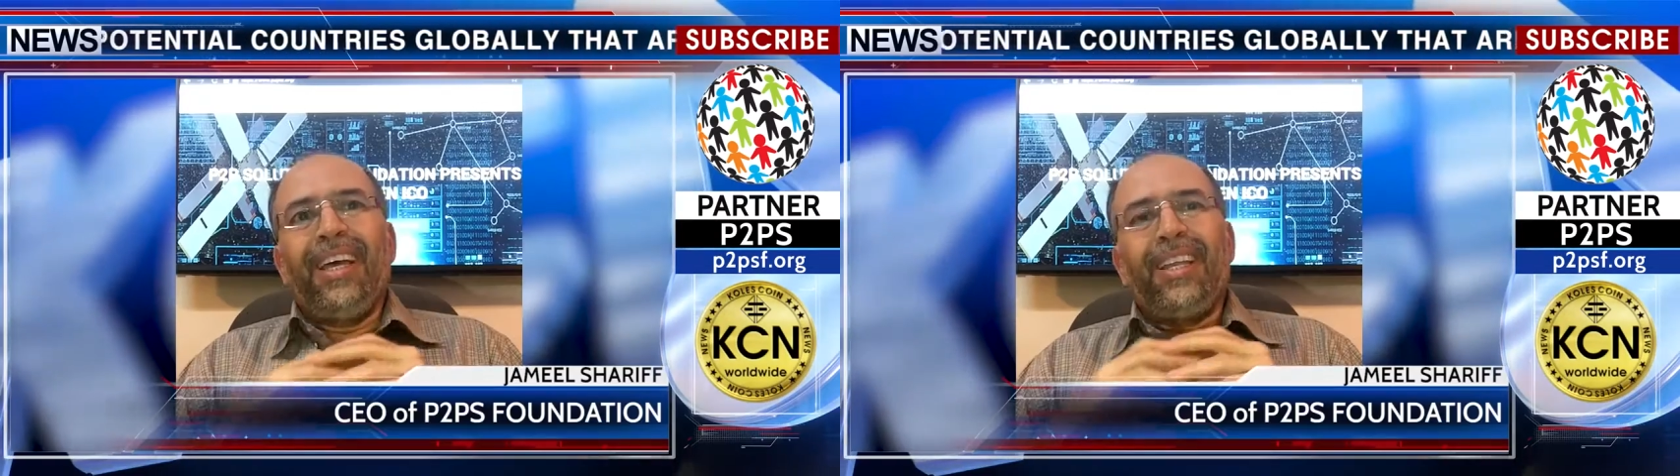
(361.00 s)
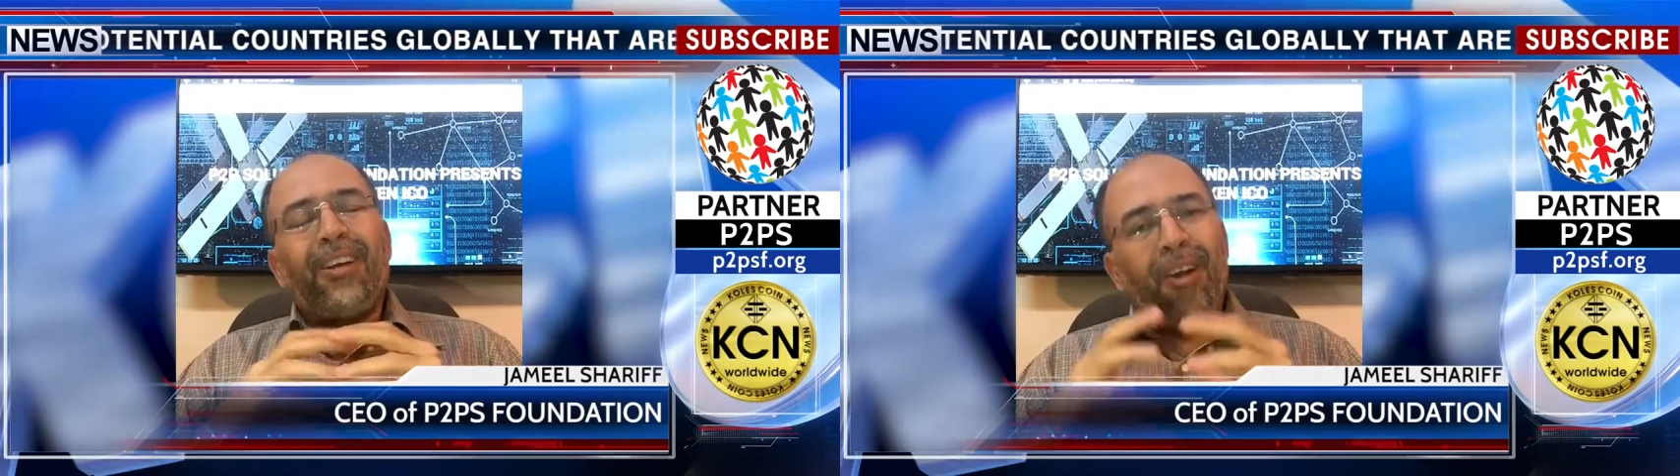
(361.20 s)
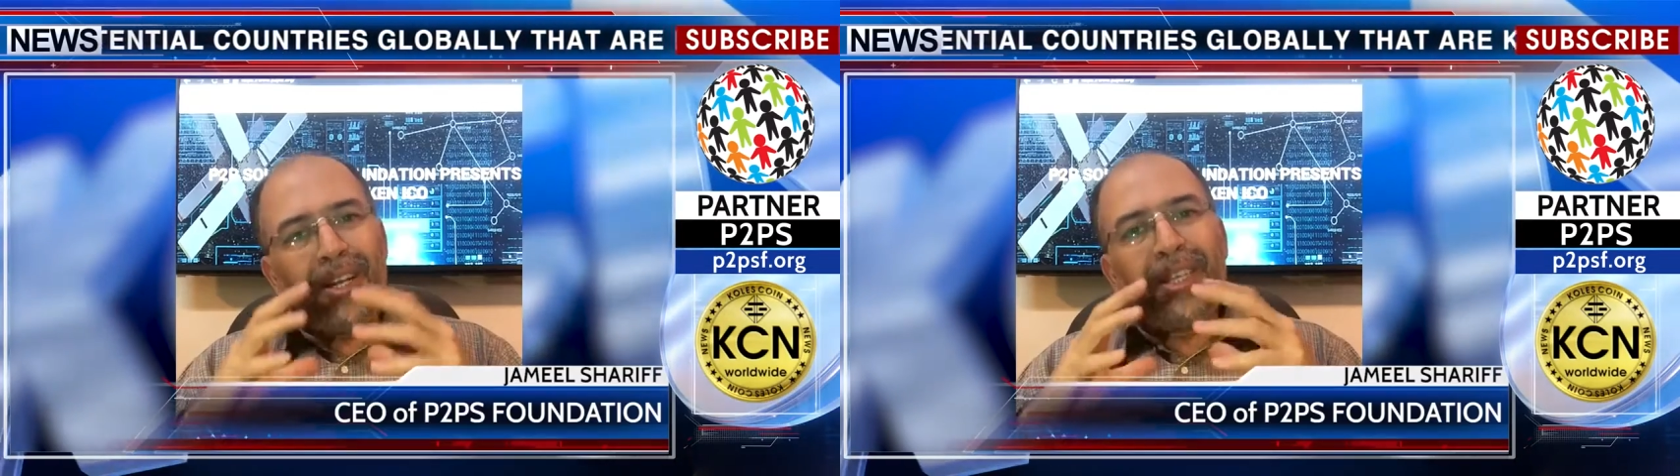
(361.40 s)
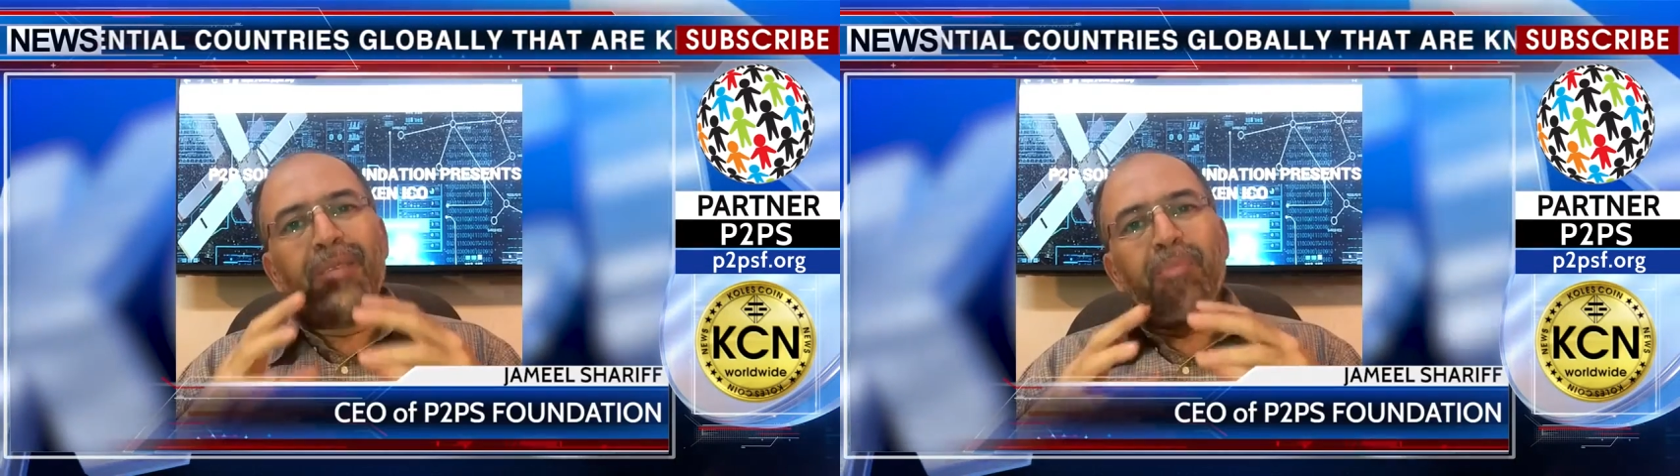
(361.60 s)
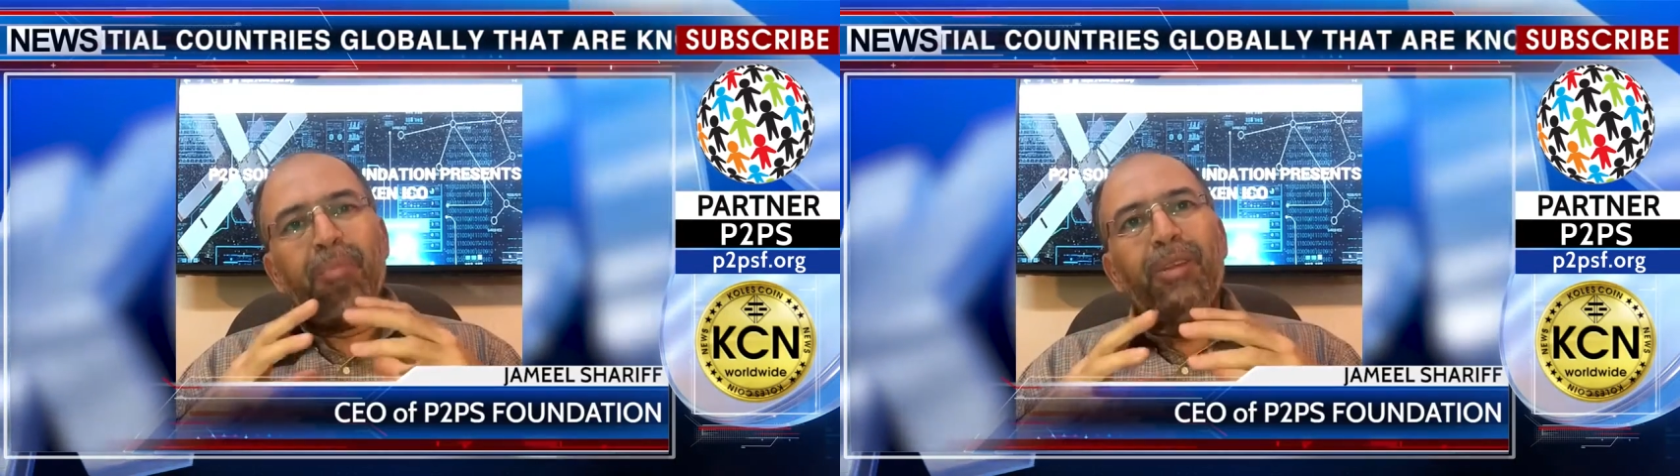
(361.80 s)
the
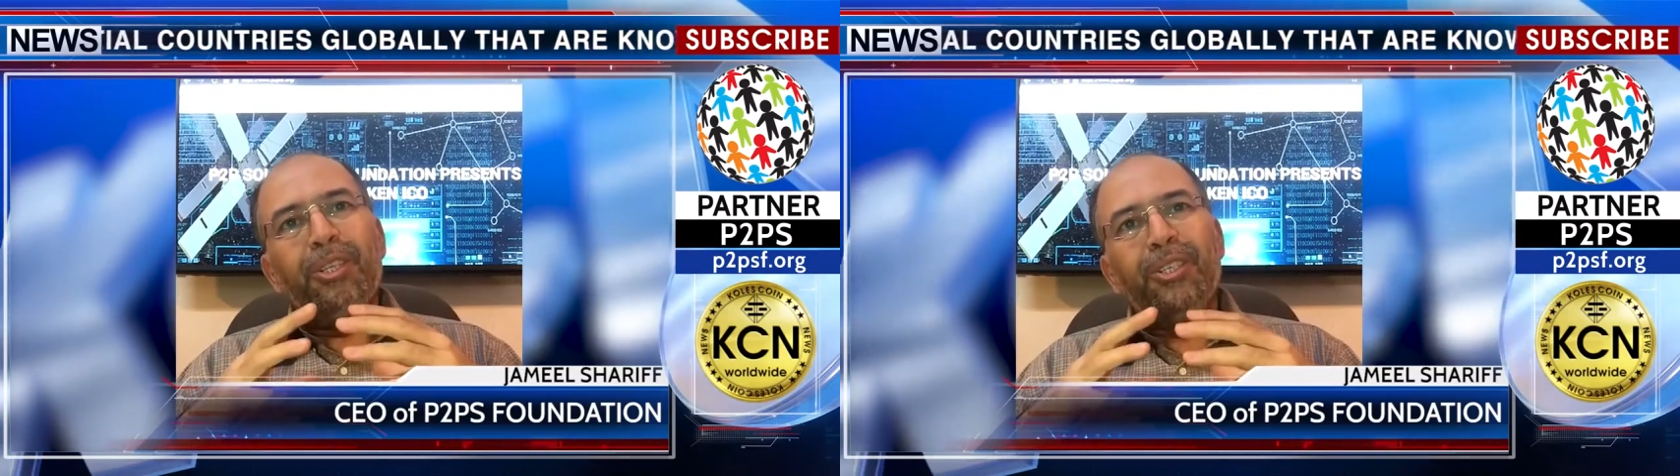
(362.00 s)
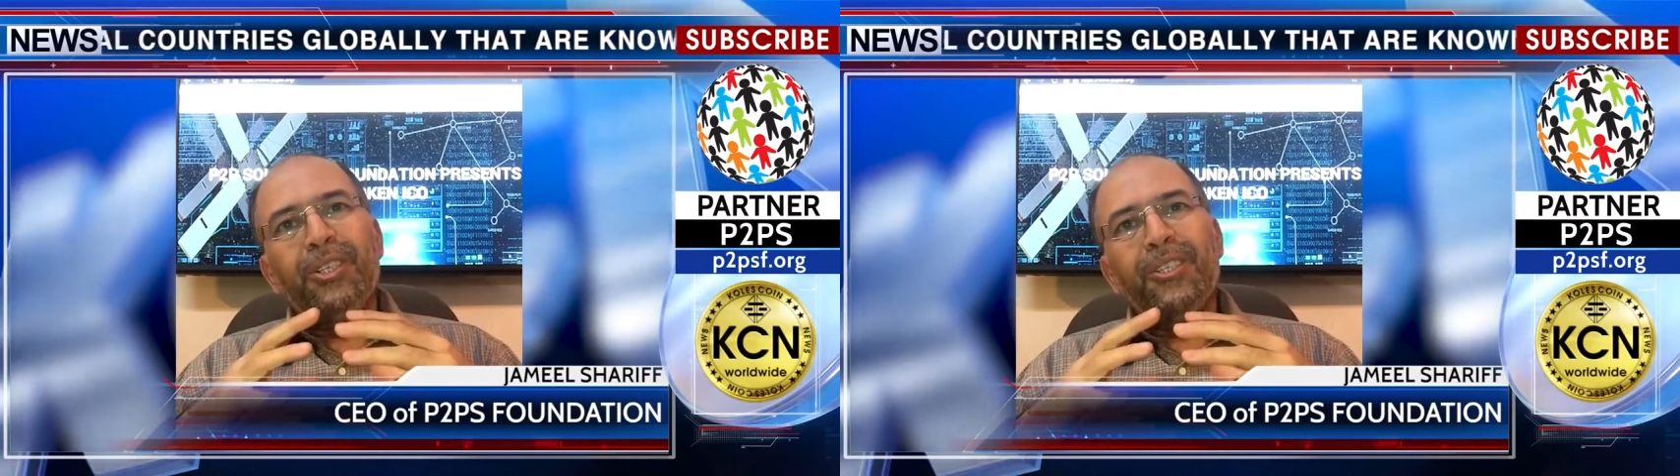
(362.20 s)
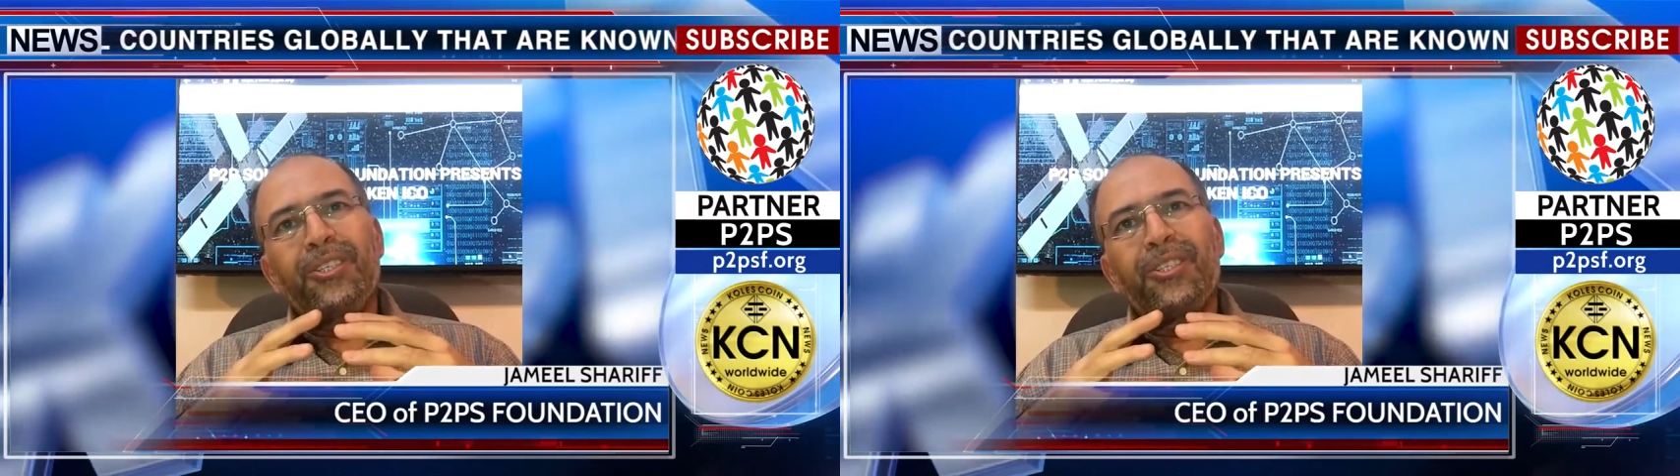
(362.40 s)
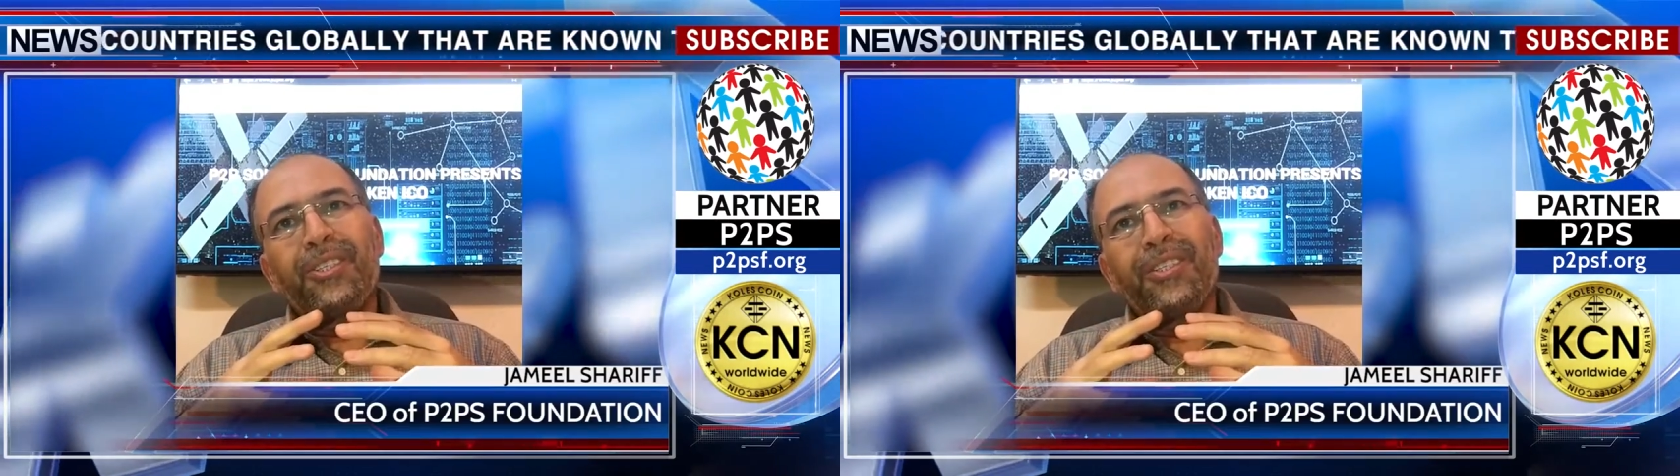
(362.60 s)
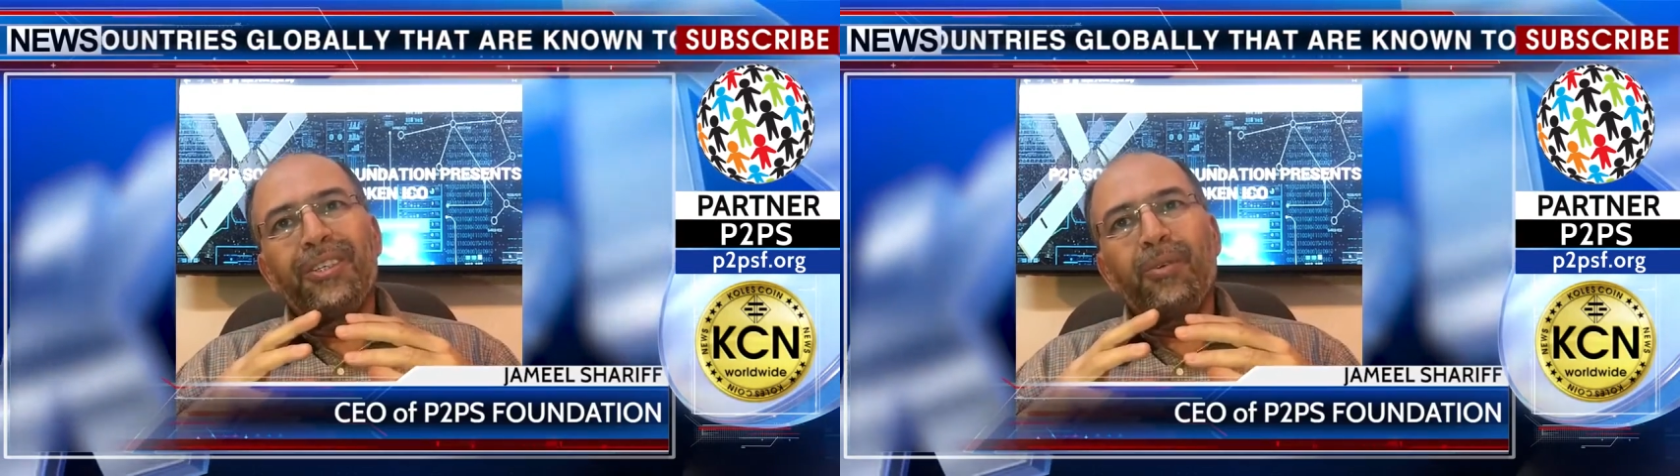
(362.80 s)
content publishers
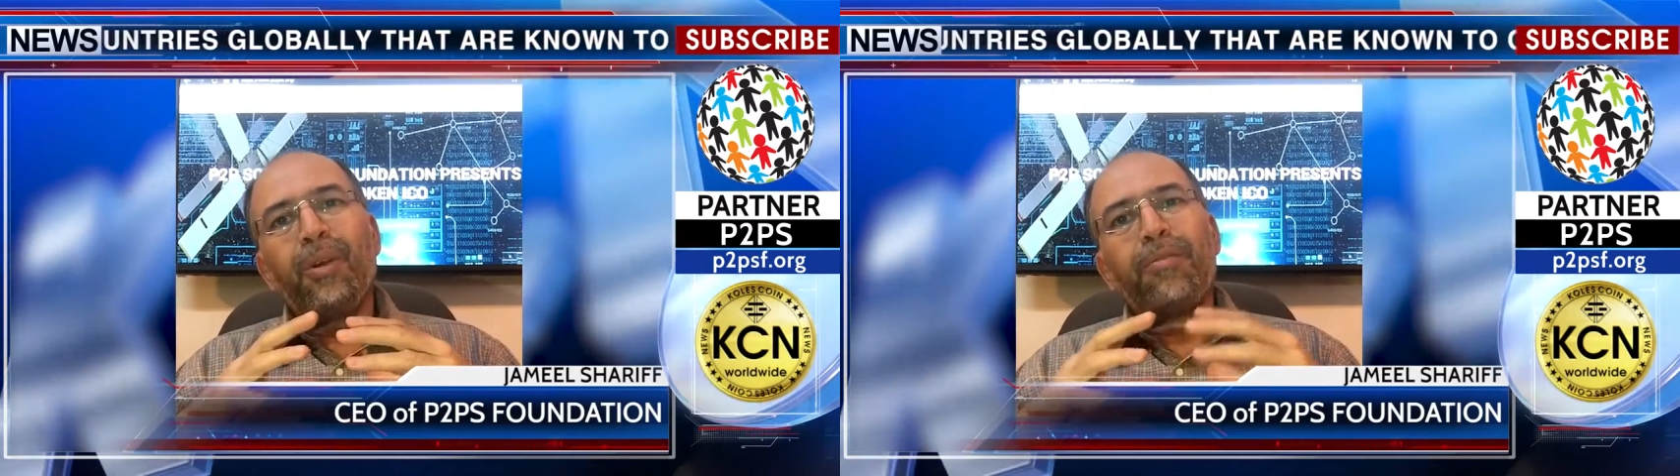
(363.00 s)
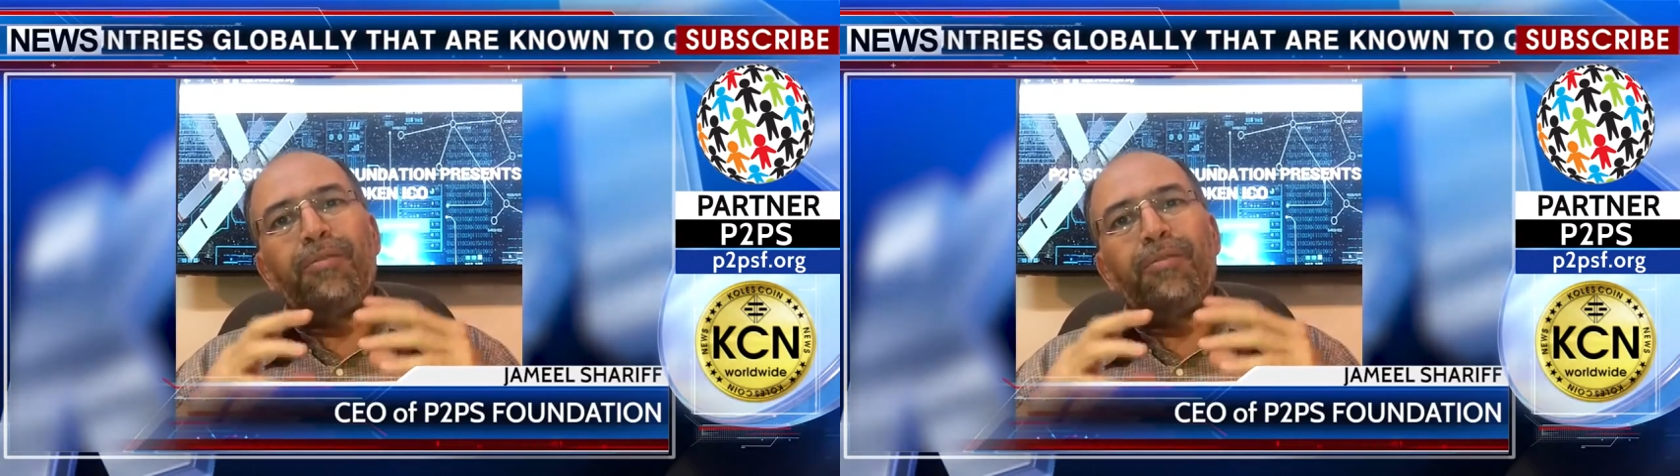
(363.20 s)
who are